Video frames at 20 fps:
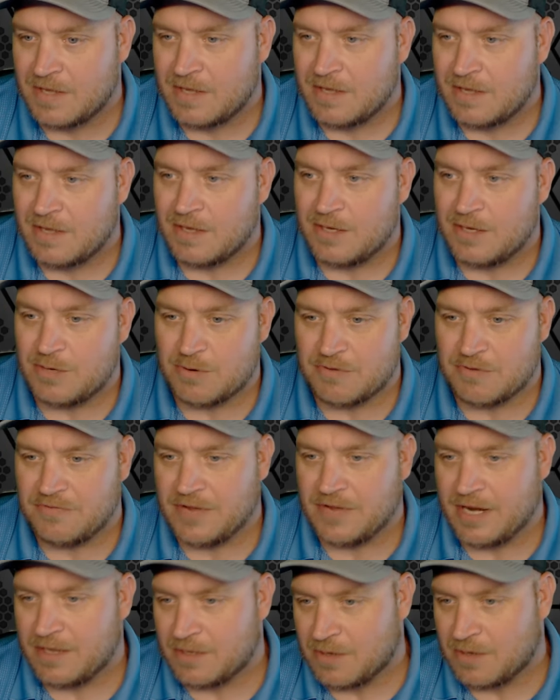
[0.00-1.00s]
You were a
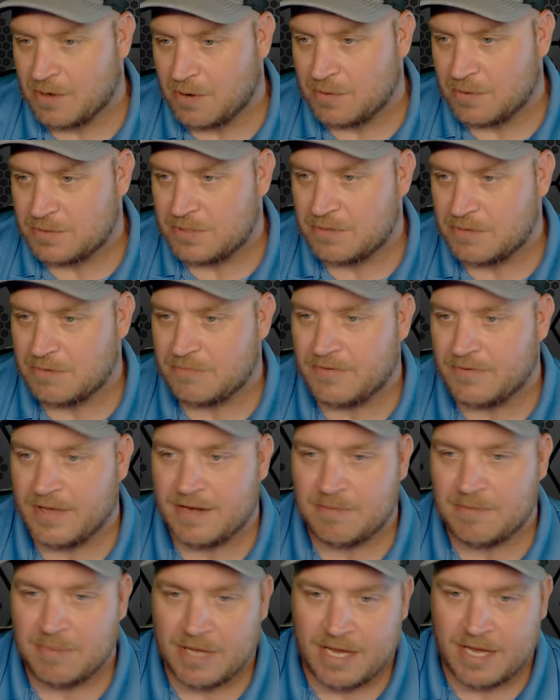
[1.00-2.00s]
fan of the Colts and you were a fan
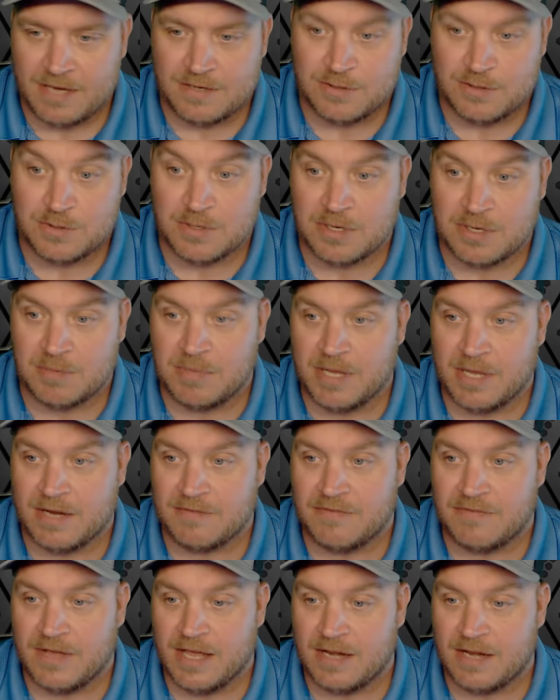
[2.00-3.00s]
of Peyton. You could have been a
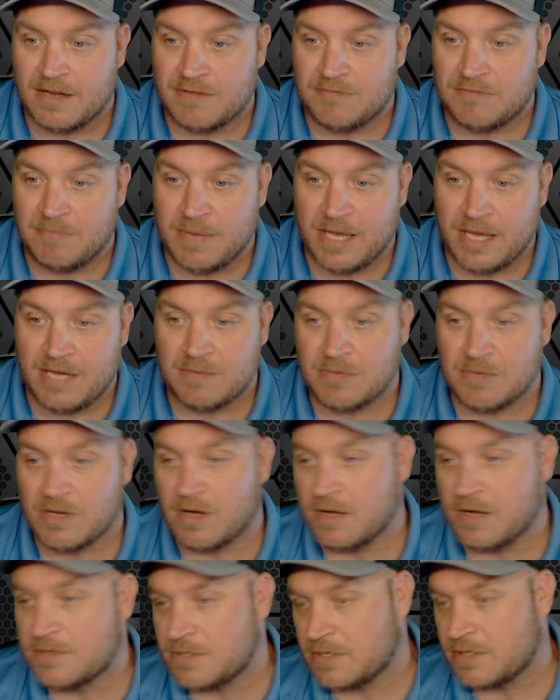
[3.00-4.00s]
fan of Peyton
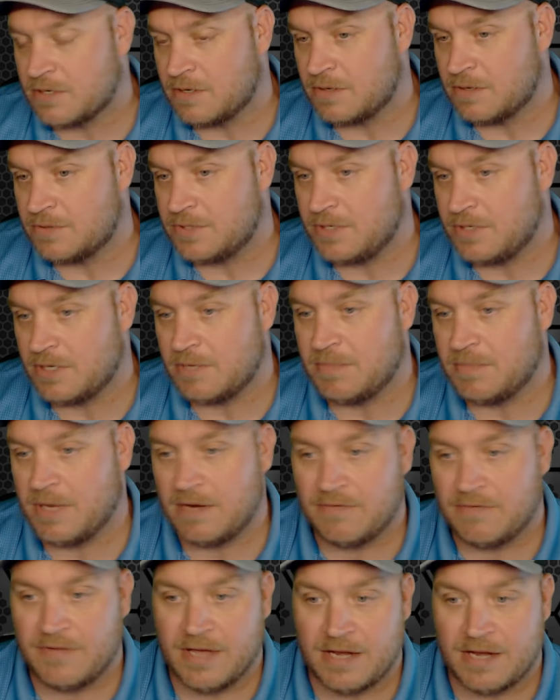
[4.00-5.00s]
because of the Colts. You could have been a
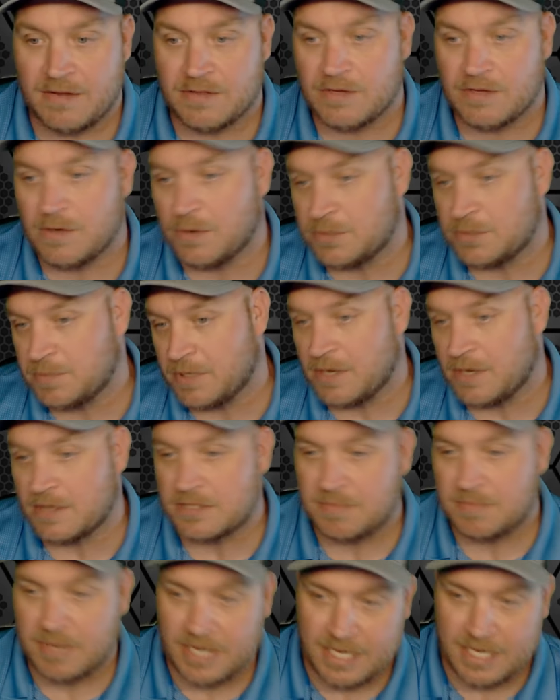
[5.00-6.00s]
fan of the Colts because
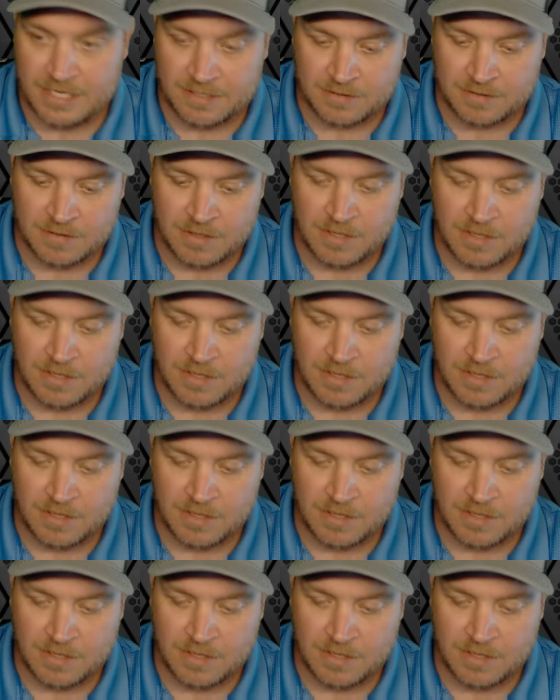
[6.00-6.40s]
of Peyton.